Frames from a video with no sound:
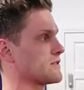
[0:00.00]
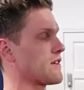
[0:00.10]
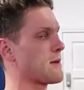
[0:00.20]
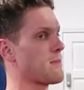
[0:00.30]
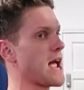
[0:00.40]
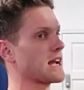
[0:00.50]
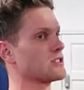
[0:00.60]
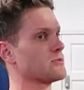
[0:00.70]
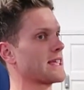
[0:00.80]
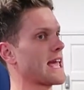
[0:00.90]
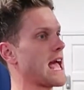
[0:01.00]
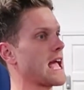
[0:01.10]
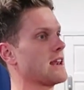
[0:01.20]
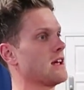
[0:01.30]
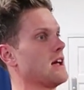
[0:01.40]
as far back as we
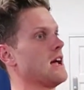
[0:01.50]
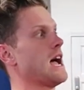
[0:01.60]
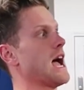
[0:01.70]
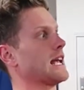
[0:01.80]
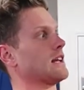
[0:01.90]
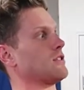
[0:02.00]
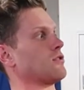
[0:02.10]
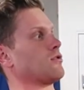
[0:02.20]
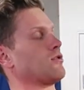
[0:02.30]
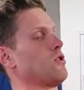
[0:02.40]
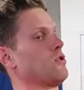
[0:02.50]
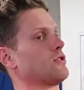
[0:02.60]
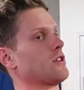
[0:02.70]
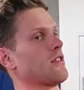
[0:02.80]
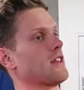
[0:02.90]
can and get the
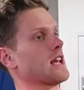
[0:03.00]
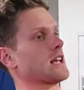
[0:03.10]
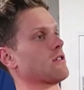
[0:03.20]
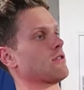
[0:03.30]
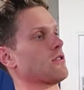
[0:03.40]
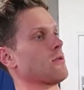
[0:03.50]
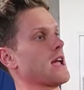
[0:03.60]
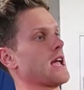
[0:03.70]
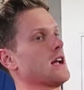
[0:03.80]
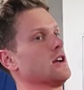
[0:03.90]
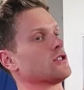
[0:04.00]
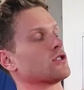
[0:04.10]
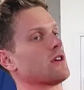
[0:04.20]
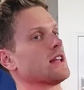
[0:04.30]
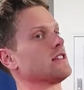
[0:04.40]
throat or the neck out of the way to
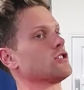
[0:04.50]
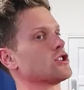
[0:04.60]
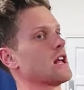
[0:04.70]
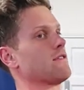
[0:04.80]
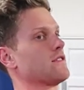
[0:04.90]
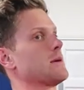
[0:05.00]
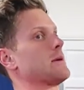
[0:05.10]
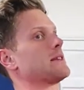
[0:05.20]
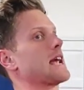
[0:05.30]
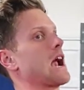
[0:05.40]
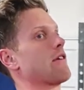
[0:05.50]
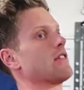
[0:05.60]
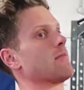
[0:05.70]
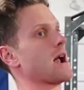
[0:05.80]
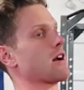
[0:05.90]
create this shelf to be able to carry
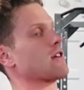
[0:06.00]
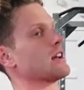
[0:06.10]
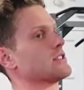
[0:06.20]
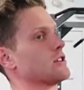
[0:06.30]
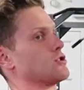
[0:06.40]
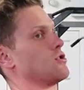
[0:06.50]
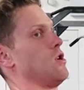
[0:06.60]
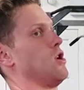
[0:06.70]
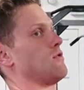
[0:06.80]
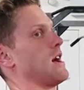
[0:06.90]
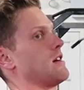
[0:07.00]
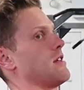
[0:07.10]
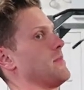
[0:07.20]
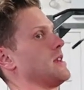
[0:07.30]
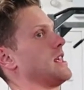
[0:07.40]
the bar across here. So rather
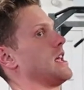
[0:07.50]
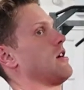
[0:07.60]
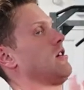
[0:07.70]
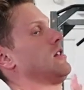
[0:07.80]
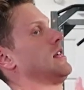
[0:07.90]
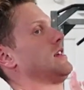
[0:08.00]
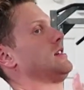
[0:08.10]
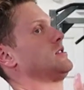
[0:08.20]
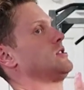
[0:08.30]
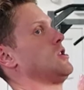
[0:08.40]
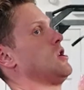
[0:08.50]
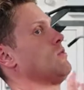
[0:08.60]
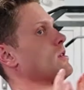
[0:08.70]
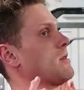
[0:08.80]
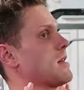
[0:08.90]
than being here like this,
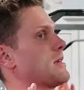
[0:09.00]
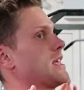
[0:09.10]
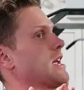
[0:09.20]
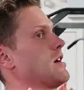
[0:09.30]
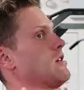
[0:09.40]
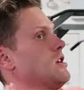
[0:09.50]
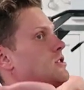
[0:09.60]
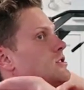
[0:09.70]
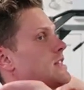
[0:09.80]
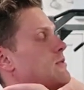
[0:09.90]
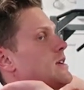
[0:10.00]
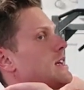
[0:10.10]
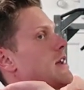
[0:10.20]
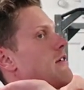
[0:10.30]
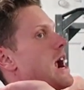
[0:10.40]
we want to be here, because then we
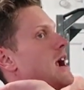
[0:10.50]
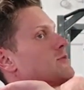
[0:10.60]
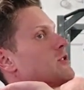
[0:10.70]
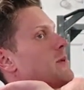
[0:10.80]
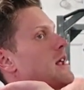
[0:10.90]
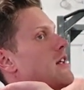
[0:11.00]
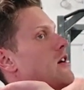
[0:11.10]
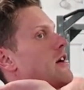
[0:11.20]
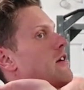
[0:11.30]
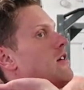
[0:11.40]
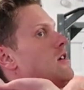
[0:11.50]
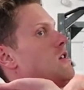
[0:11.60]
can get our arms up a lot higher.